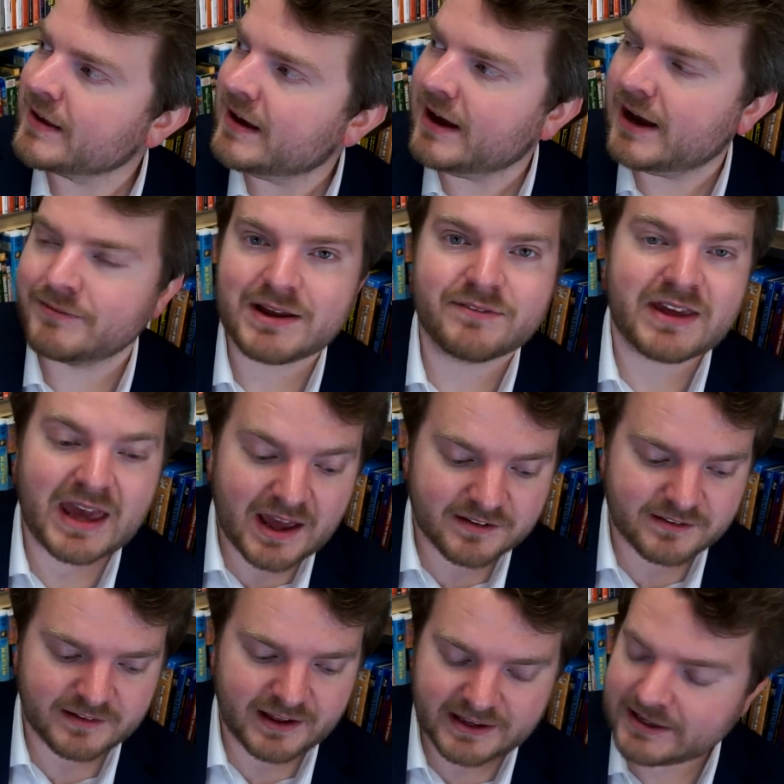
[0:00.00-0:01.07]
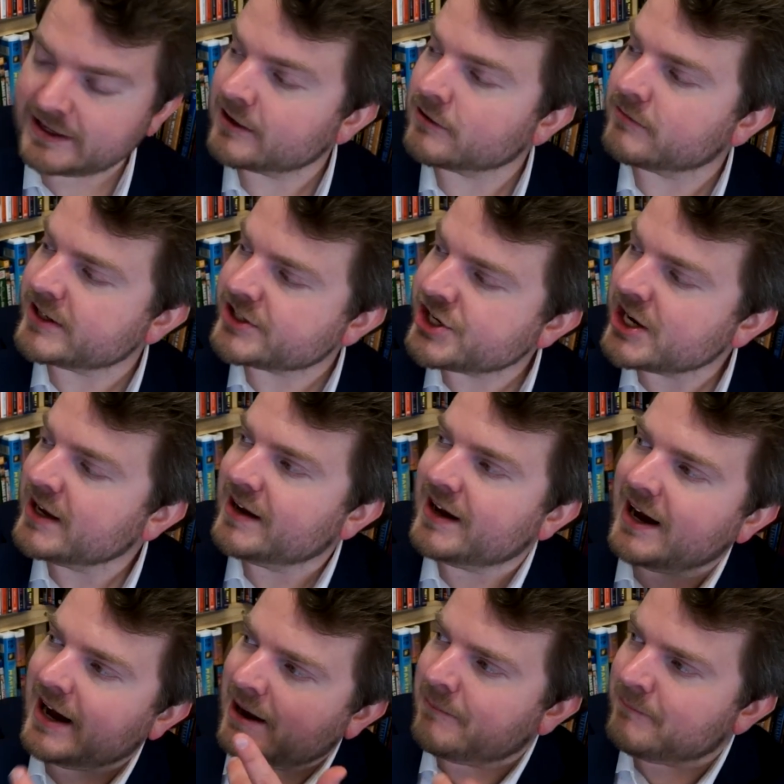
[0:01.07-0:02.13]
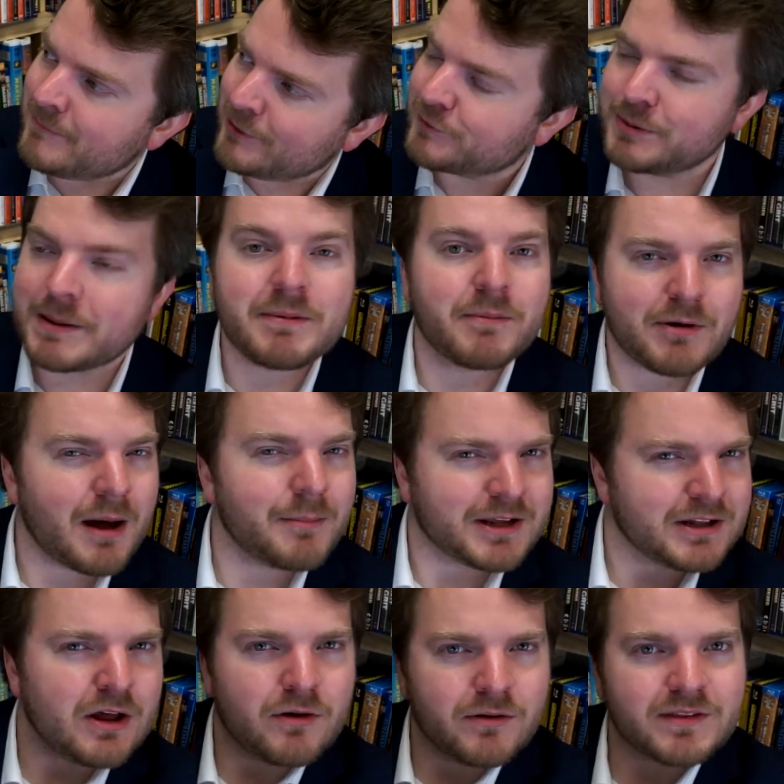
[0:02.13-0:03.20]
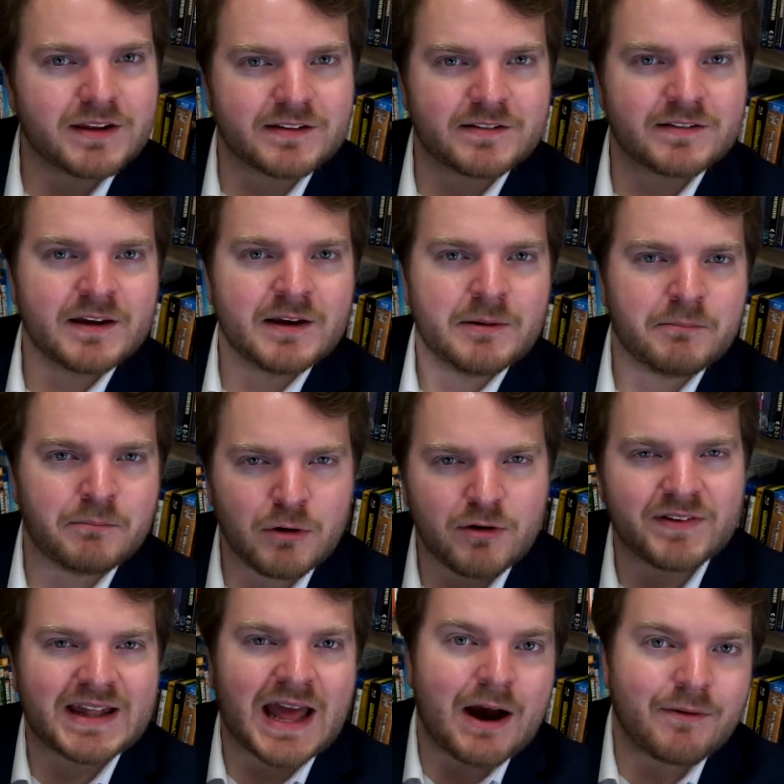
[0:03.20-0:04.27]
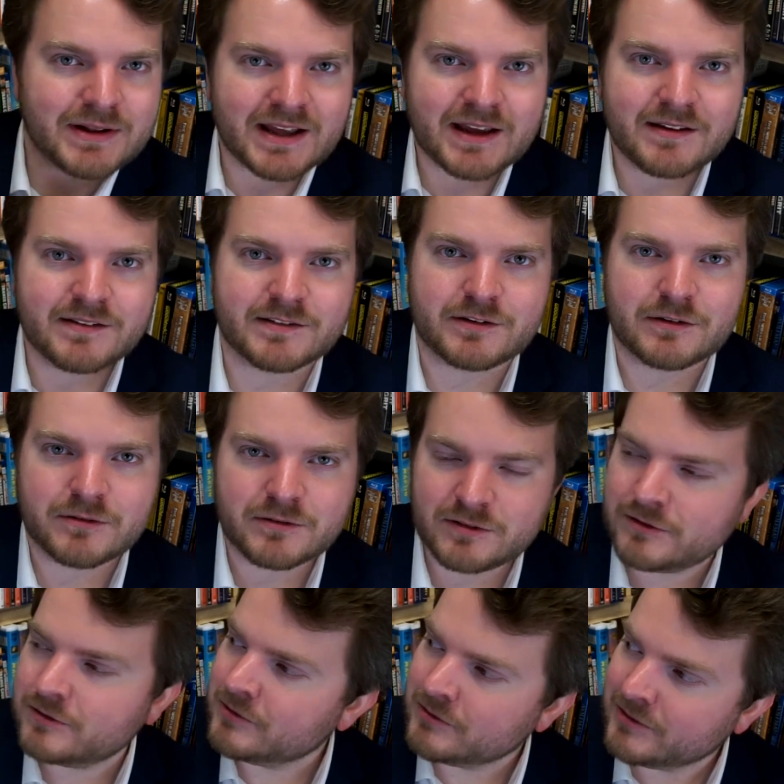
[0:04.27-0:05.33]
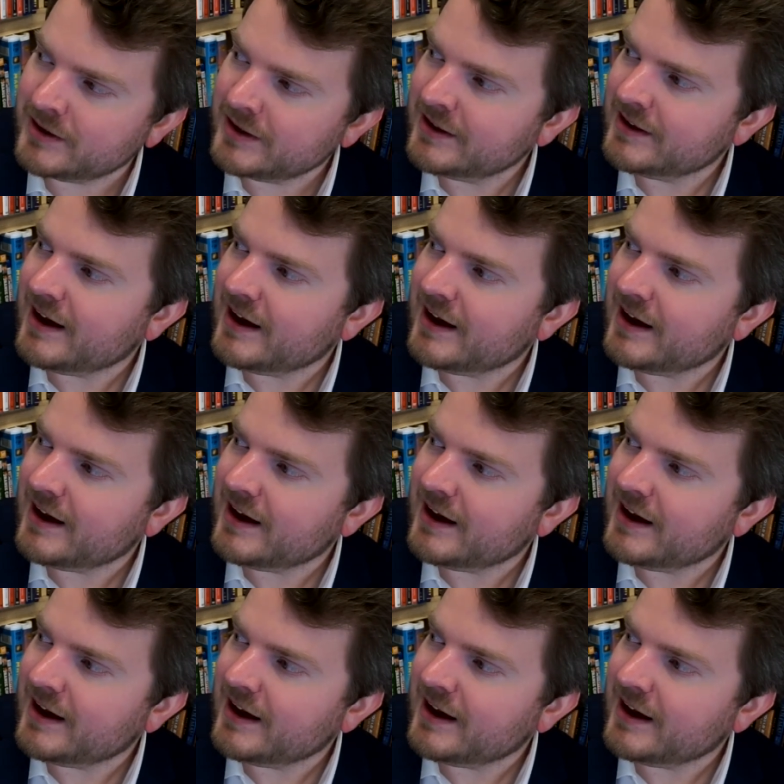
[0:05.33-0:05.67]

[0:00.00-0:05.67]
We have Gaslight here, which most people probably know this movie nowadays due to